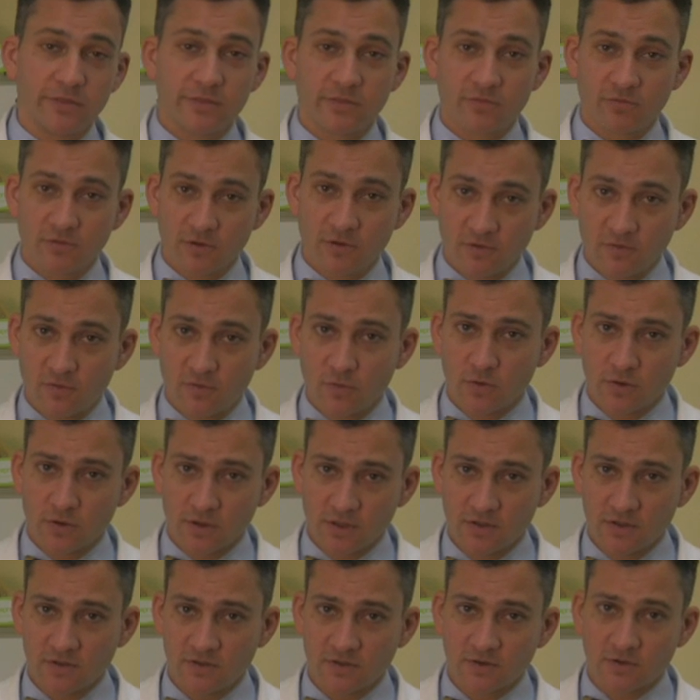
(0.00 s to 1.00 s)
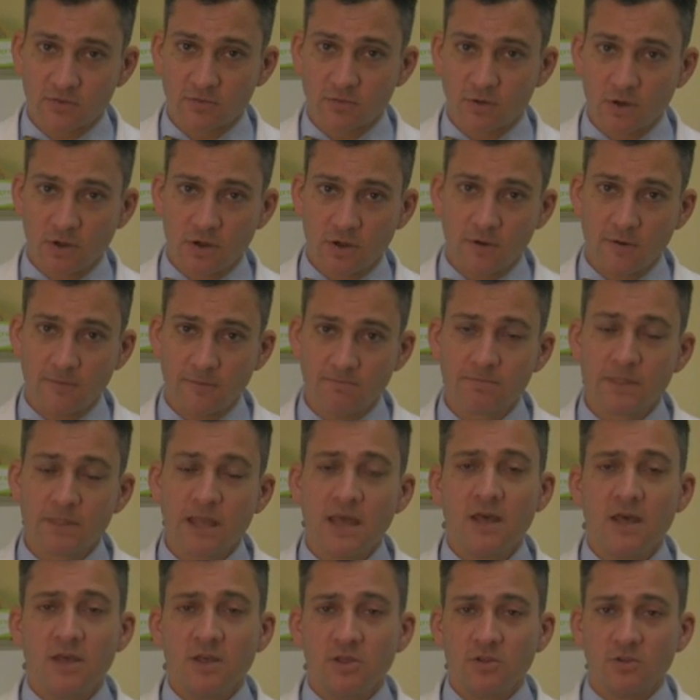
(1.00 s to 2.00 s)
than 3 or 4 days in a row,
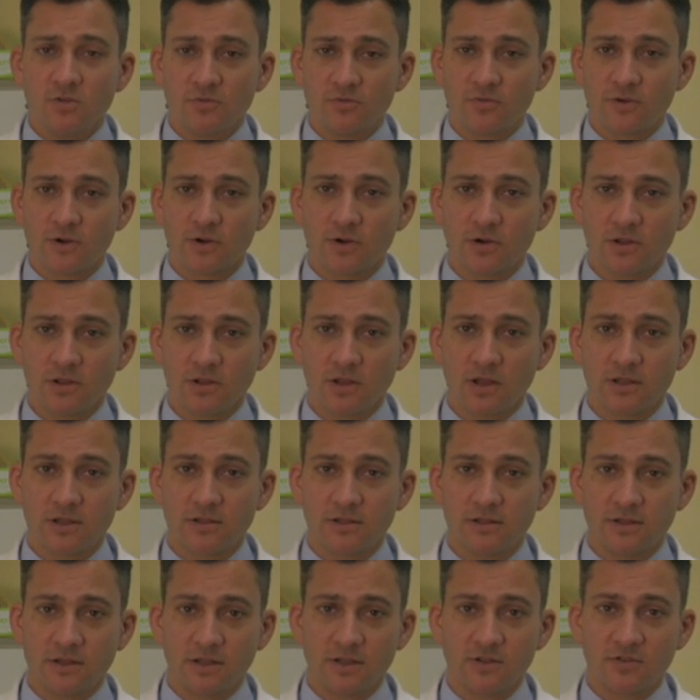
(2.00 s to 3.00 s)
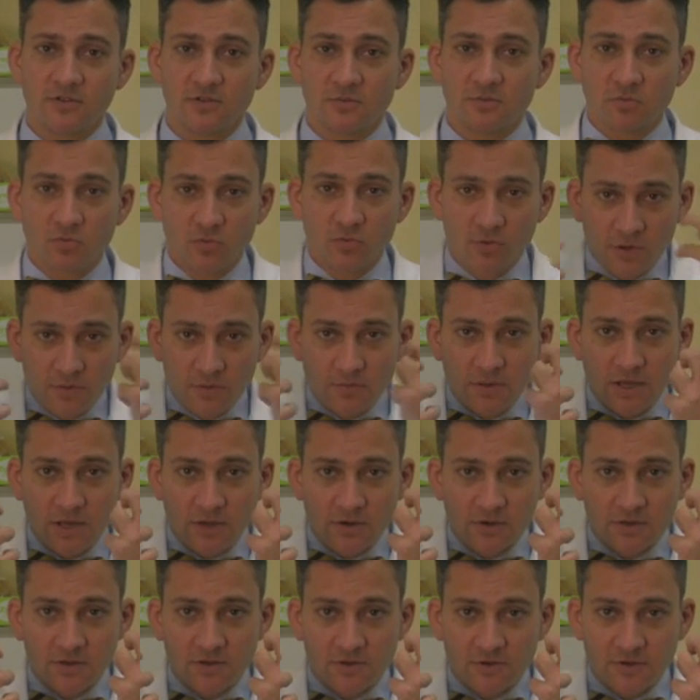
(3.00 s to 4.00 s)
you're very likely to get some
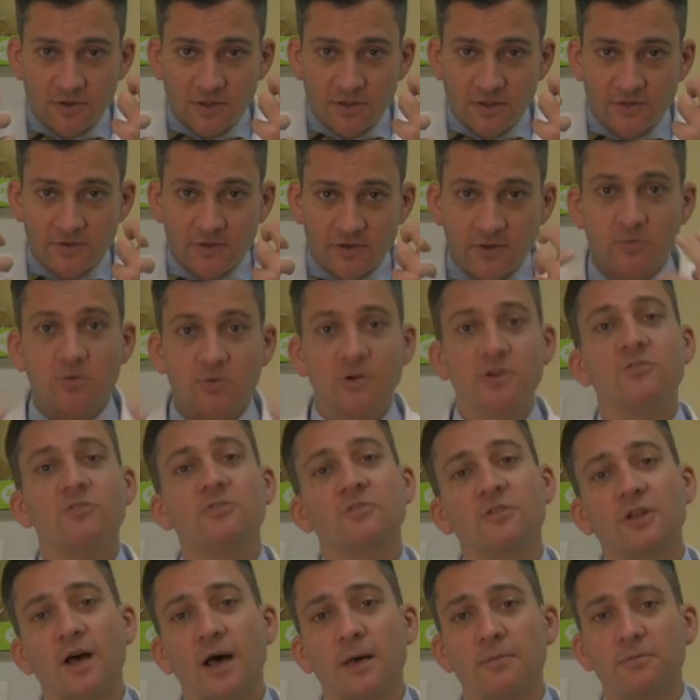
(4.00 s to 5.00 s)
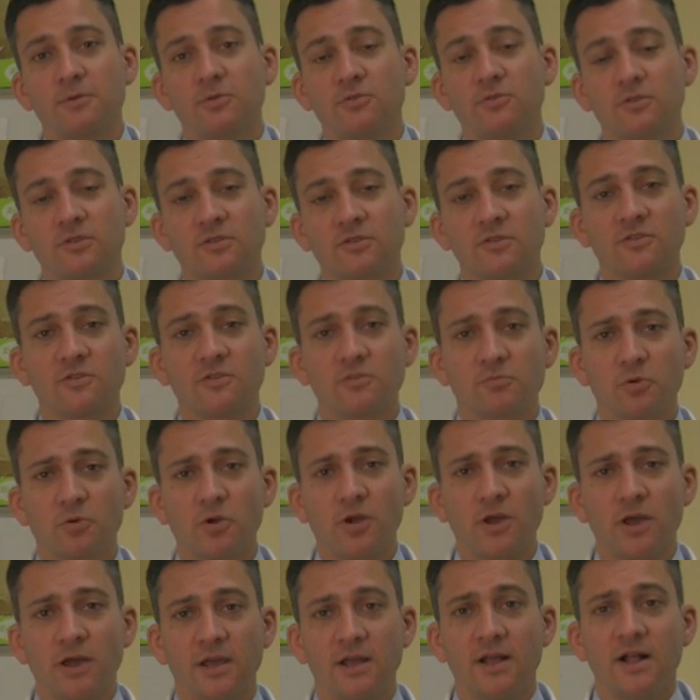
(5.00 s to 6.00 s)
rebound congestion when you stop using the
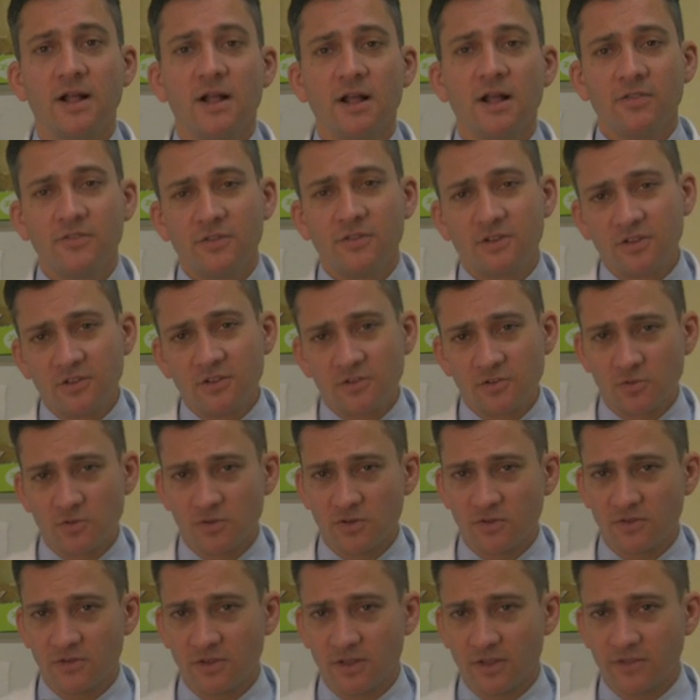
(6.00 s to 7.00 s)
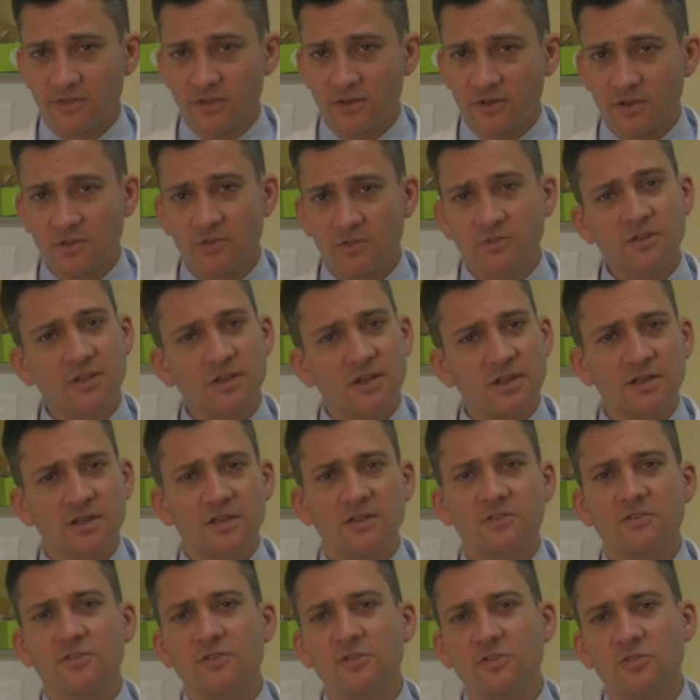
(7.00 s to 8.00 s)
spray. The tissue inside the nose kind of
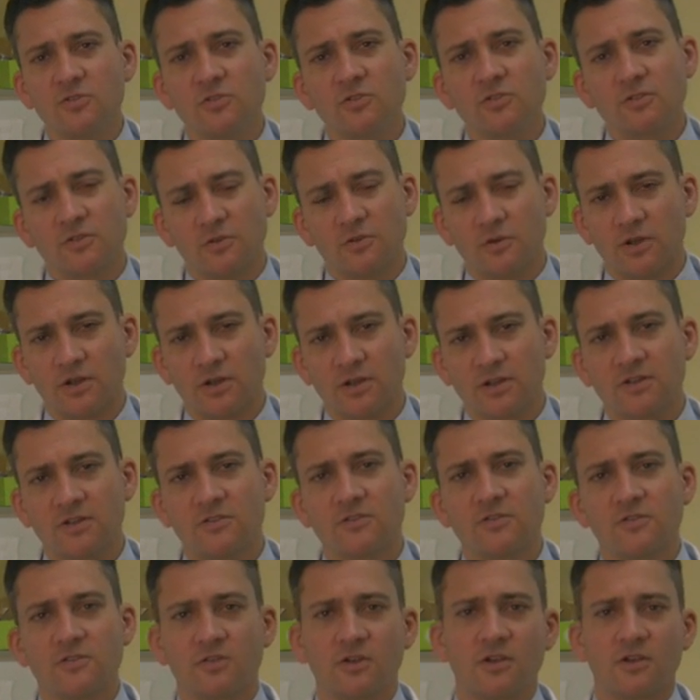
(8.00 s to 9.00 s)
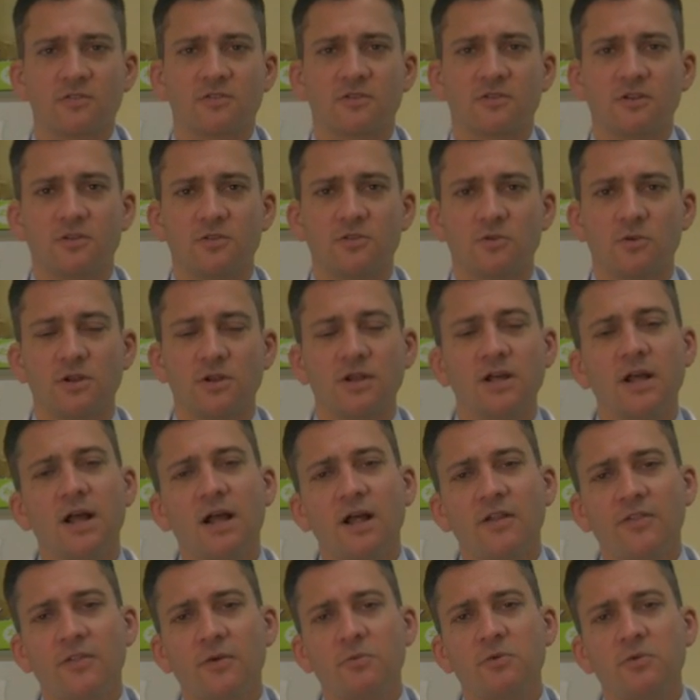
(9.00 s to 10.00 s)
gets used to it, gets adjusted to it.
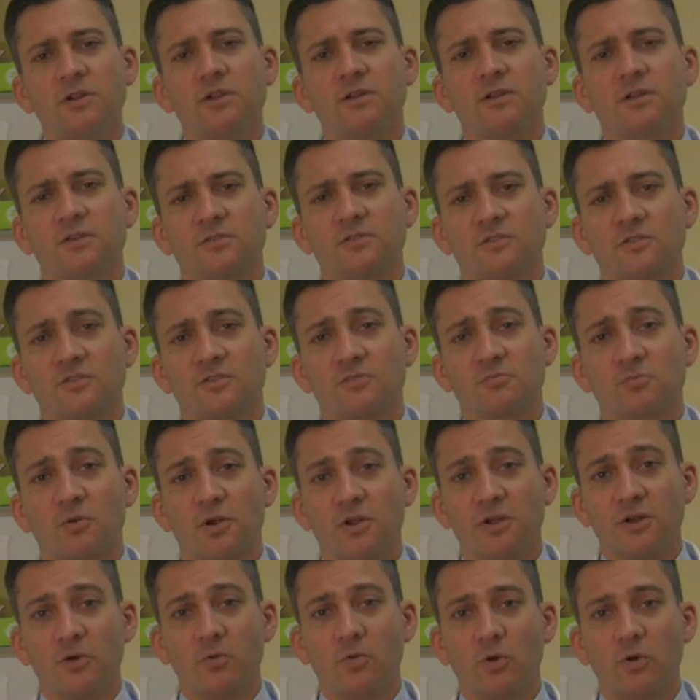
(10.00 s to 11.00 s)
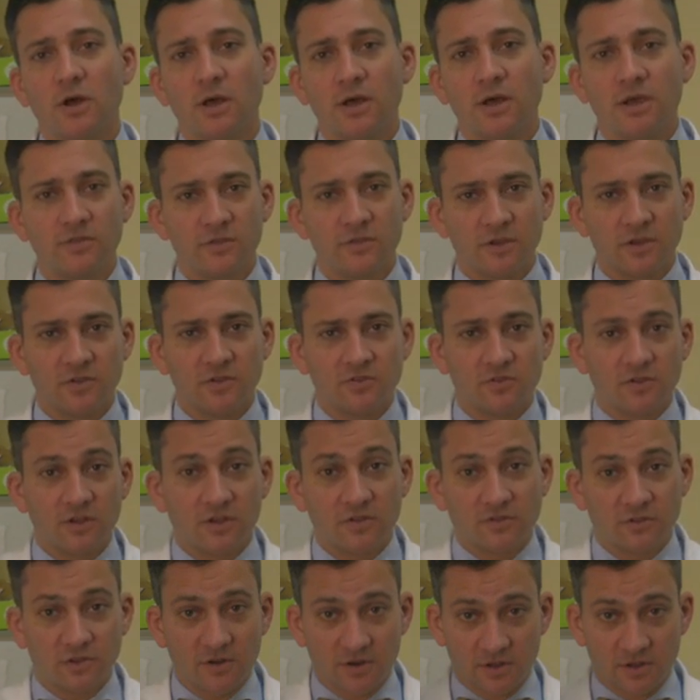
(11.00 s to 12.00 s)
Then when you take the spray away, the
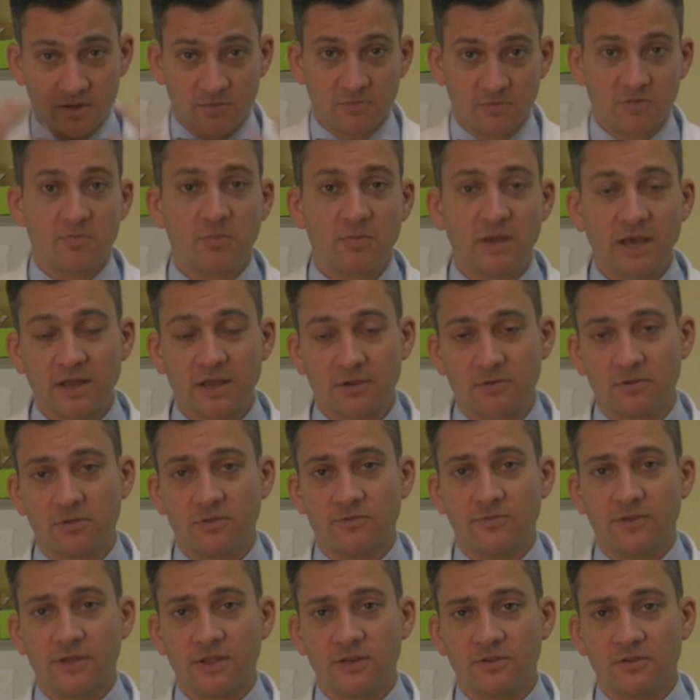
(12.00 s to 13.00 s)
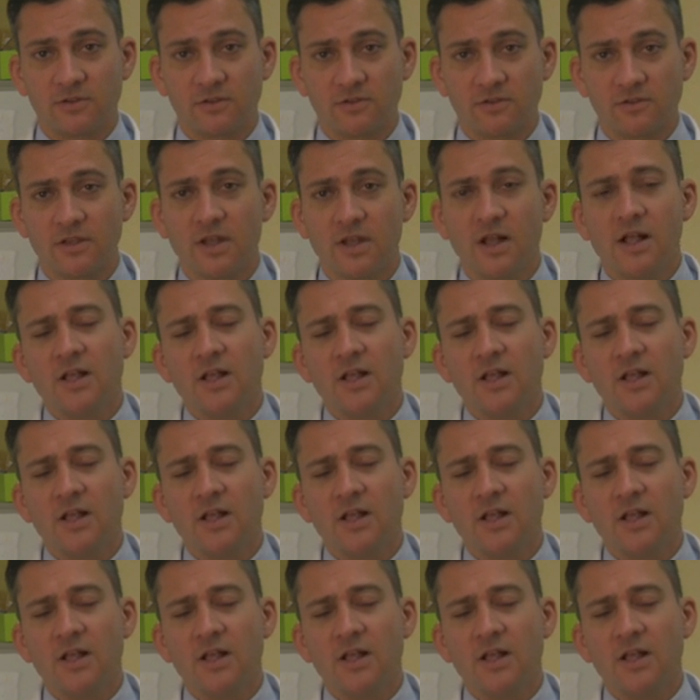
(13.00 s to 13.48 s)
congestion comes back with a vengeance.